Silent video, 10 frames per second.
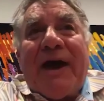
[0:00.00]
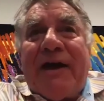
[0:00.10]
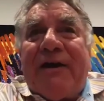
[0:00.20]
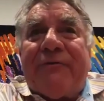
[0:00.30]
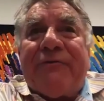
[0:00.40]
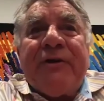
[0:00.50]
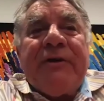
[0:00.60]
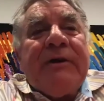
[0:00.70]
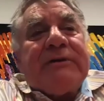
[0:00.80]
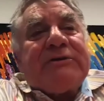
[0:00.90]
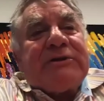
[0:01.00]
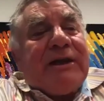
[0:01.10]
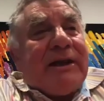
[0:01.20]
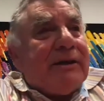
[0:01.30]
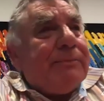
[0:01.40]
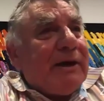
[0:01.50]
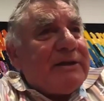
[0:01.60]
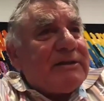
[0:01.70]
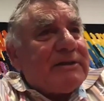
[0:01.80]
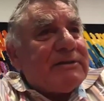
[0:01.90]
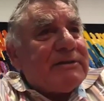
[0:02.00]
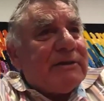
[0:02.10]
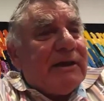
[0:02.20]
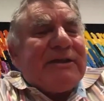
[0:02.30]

have genetic basis.